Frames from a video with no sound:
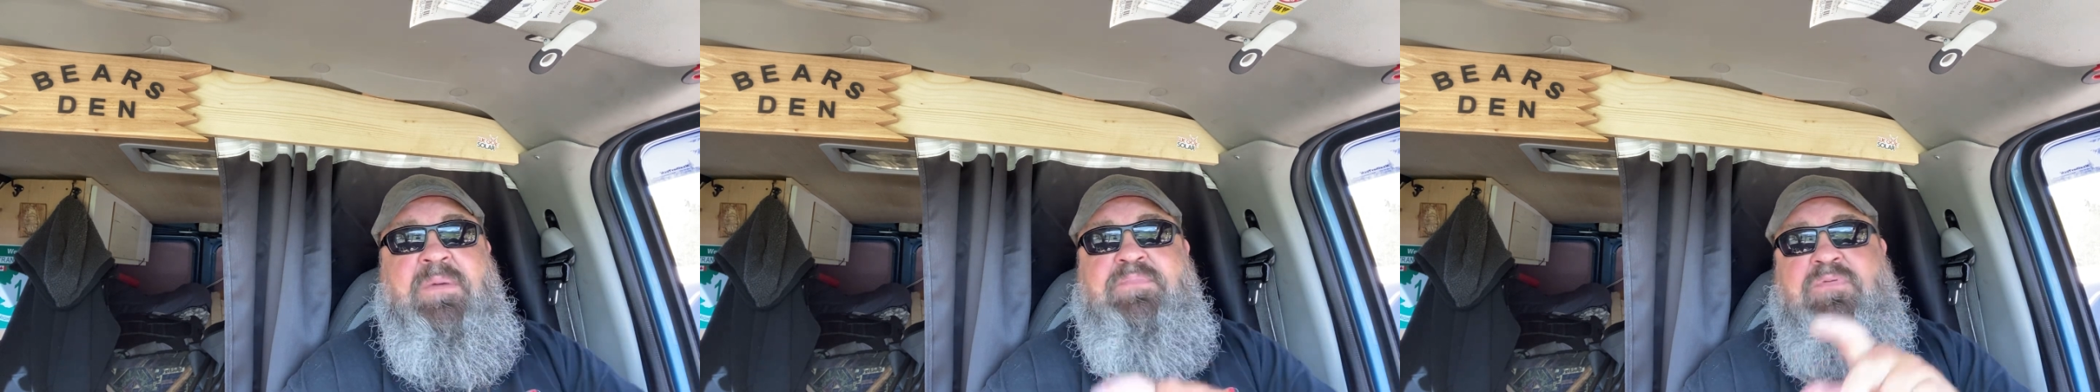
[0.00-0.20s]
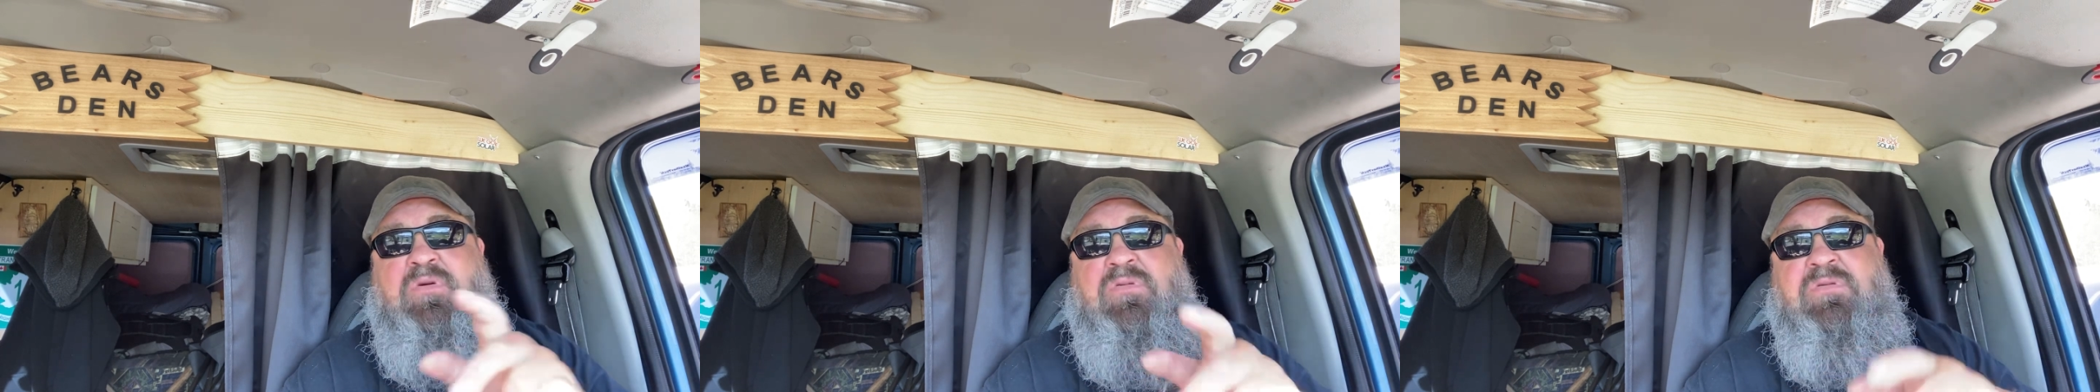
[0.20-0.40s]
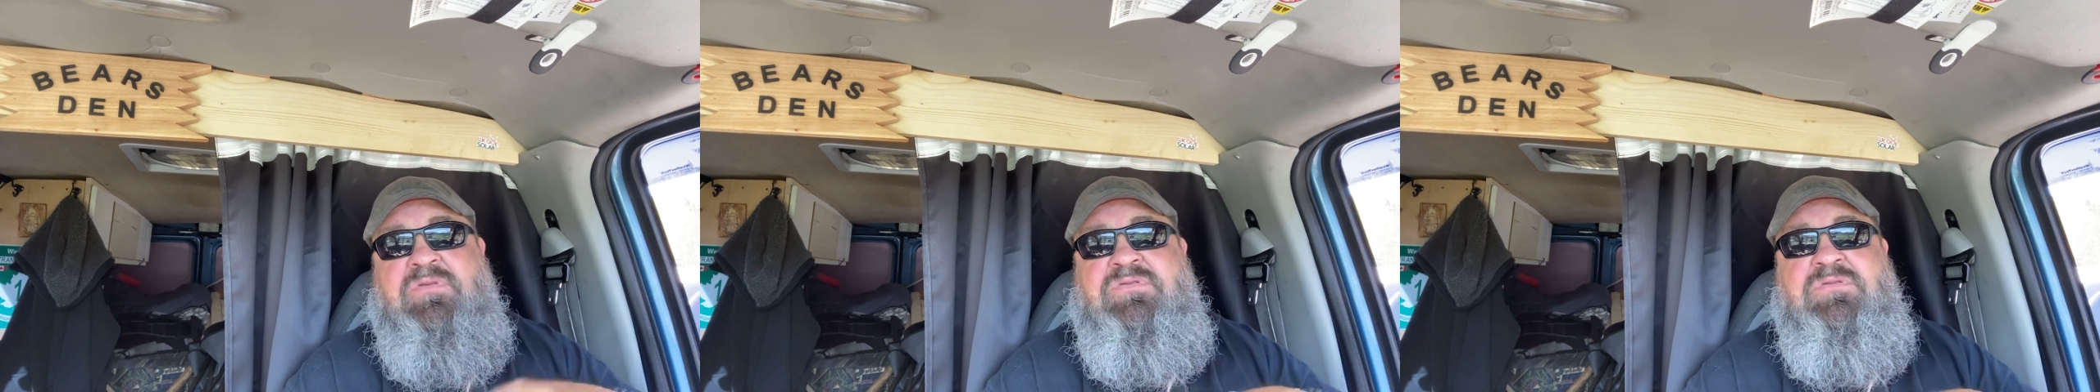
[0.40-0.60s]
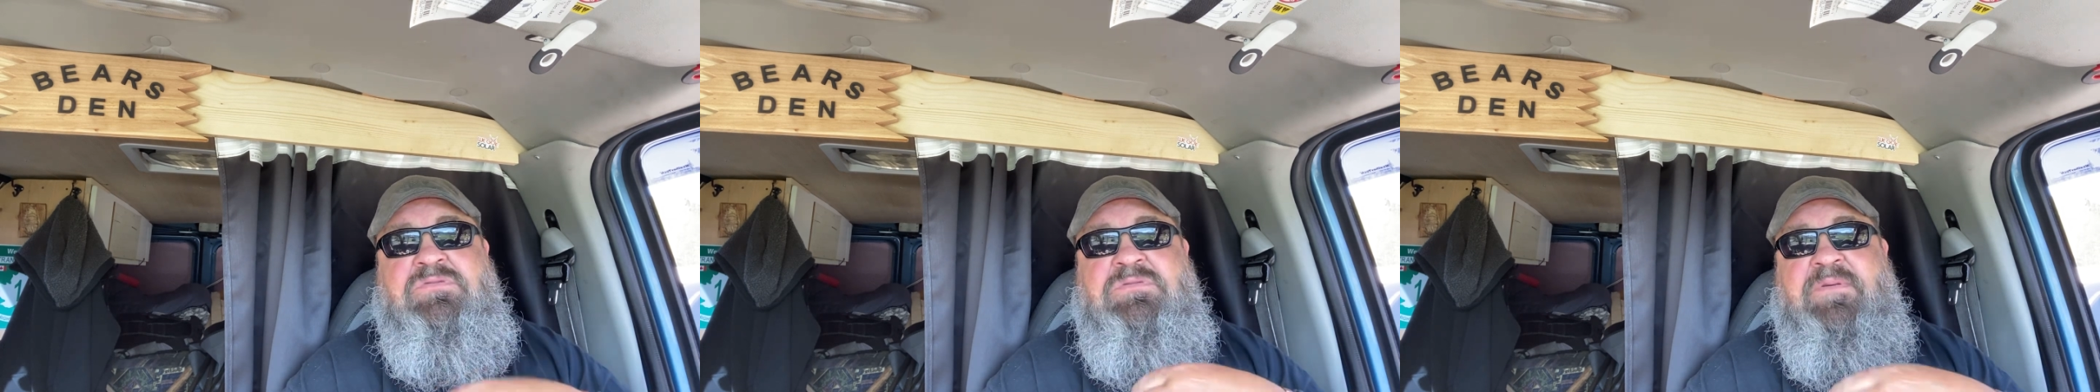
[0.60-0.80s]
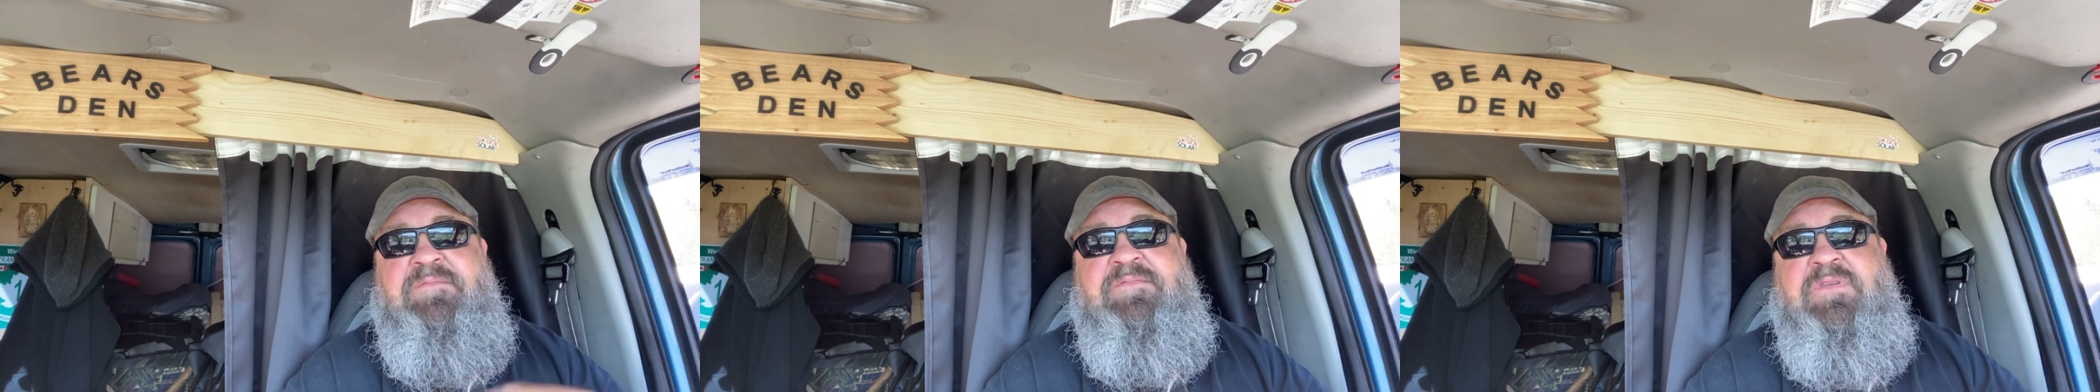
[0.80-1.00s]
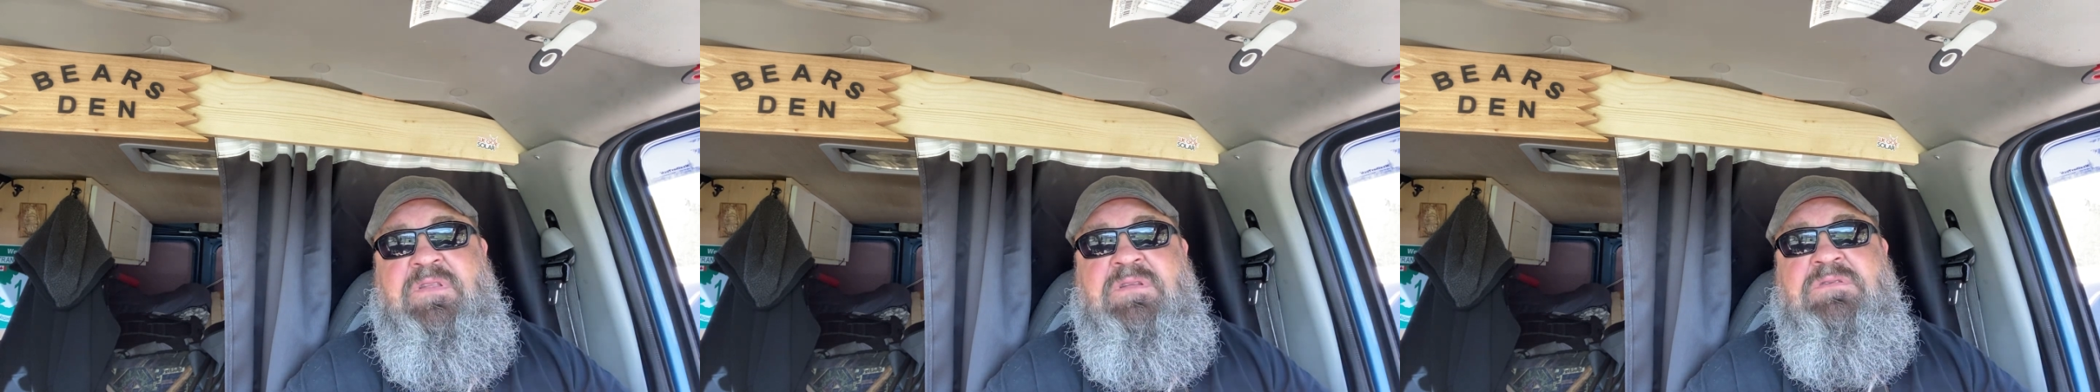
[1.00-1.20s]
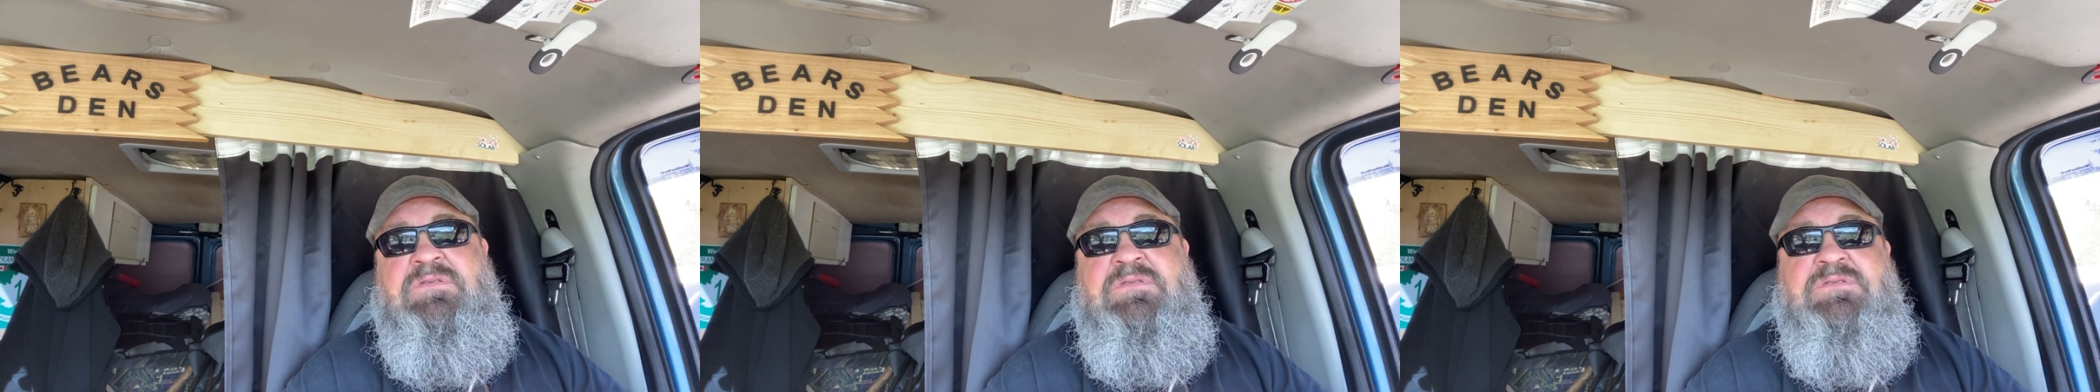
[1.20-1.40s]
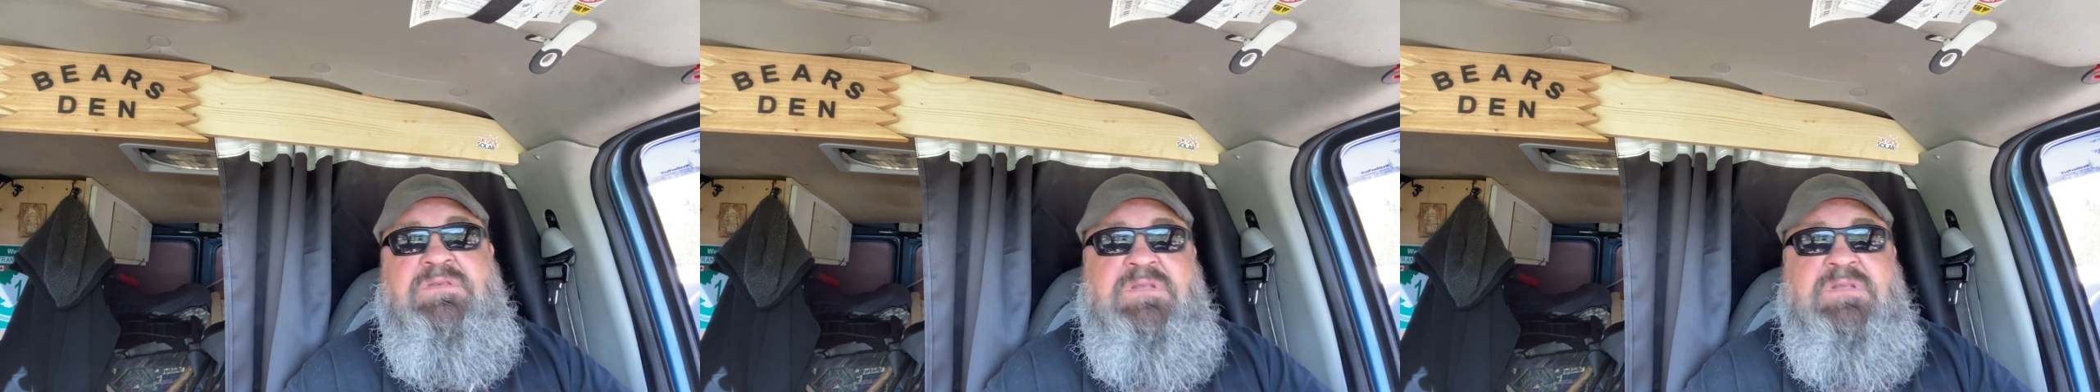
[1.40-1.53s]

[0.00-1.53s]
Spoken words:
upload it. As soon as I'm finished, this